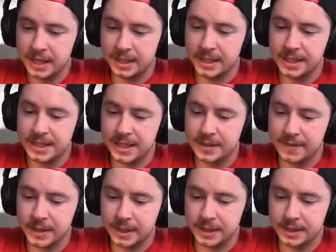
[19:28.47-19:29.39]
King's even
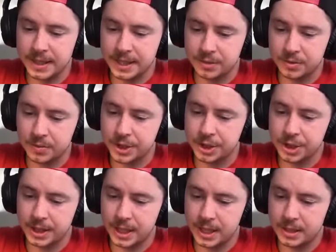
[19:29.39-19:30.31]
going to get the extra
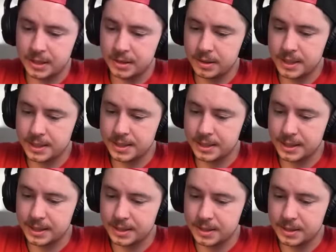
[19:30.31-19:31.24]
ricochet cannon. That's
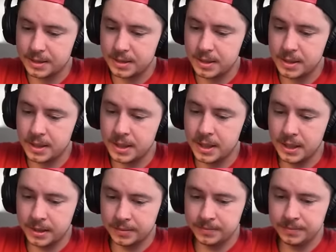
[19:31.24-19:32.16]
nice.
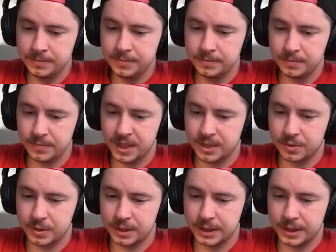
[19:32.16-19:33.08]
That's
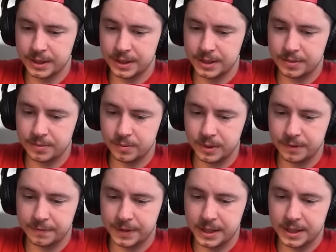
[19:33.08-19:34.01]
really nice. With the
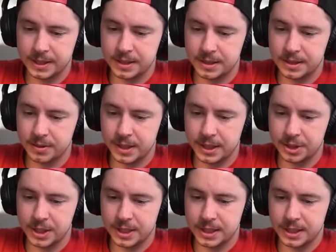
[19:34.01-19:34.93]
Phoenix, is there any
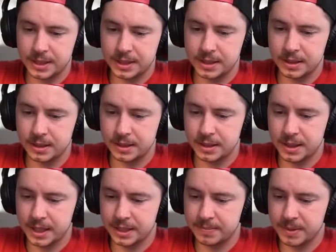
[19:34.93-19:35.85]
chance he gets the
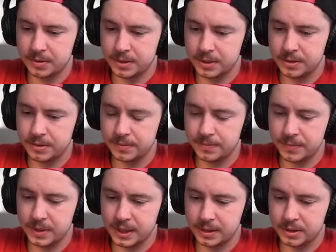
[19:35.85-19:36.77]
Expo too?
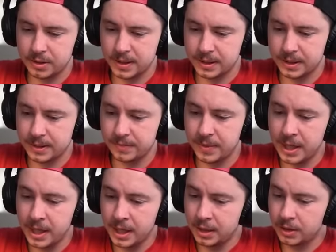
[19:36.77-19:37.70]
I don't know about that.
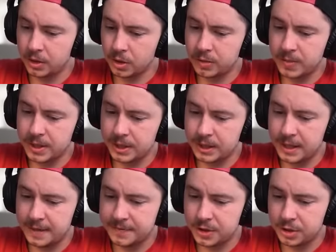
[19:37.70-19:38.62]
Golem on the
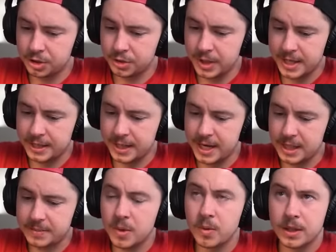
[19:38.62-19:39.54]
left to distract the
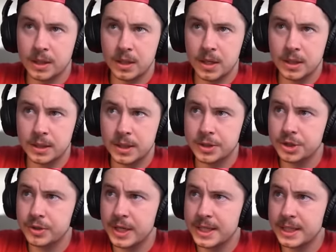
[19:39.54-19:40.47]
Expo while the log launcher
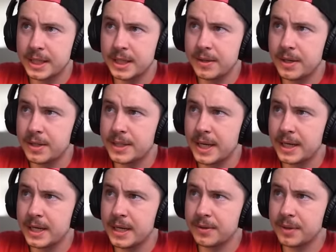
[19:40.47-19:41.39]
tries to get in there and take
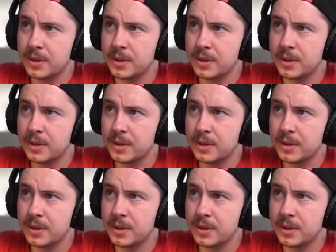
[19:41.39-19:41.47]
it out.